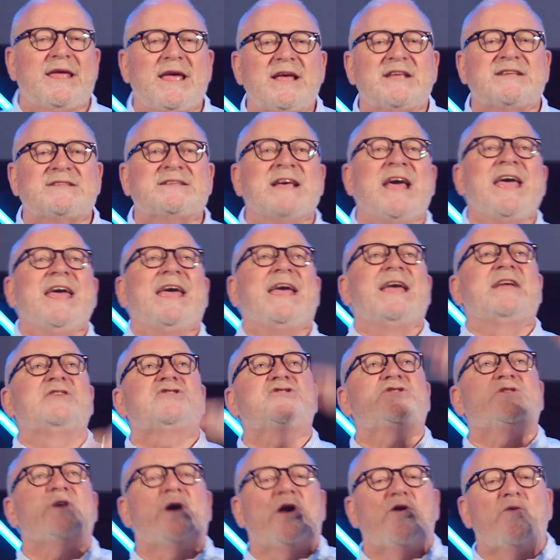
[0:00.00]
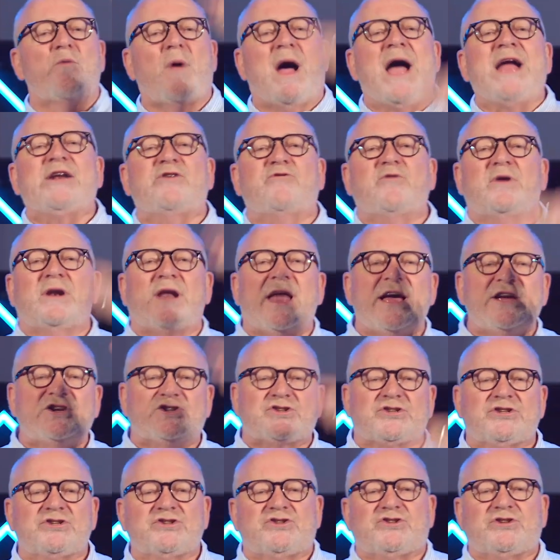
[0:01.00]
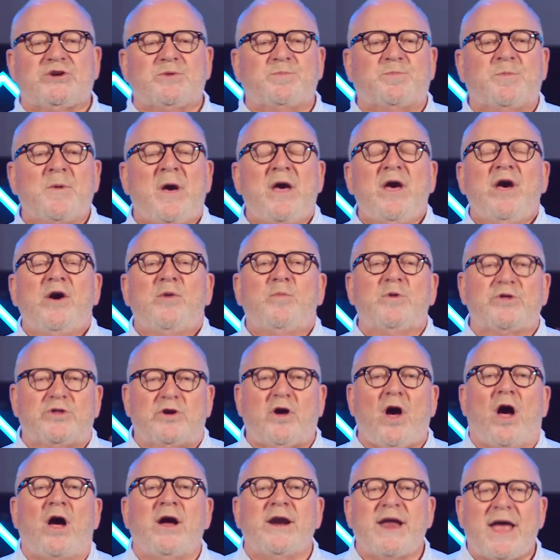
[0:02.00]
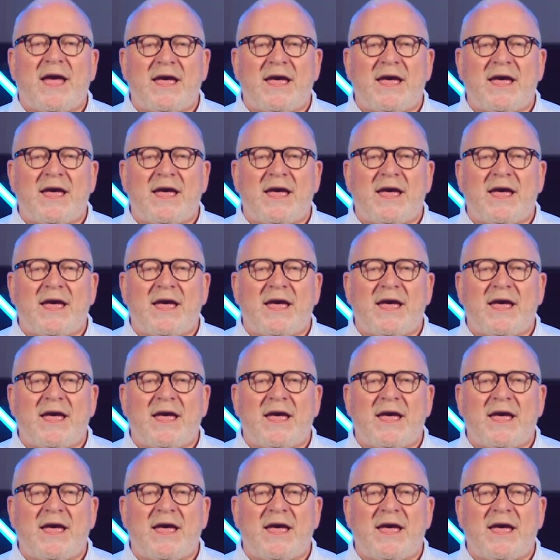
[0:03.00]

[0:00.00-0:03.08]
Yes, into a right relationship with God,